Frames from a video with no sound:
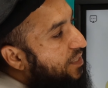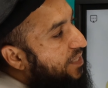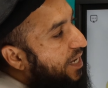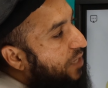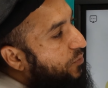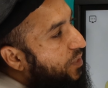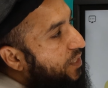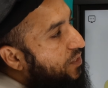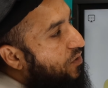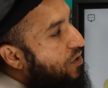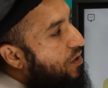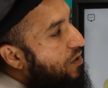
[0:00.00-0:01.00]
second one is
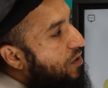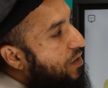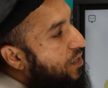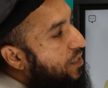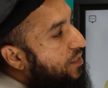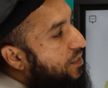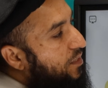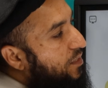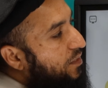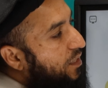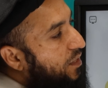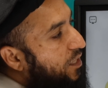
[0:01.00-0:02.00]
ra,
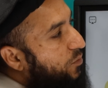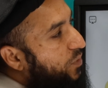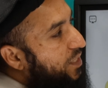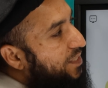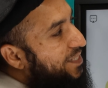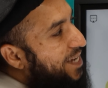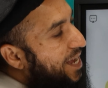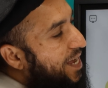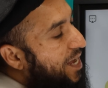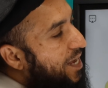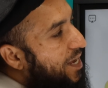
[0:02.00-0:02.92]
the third one is ja.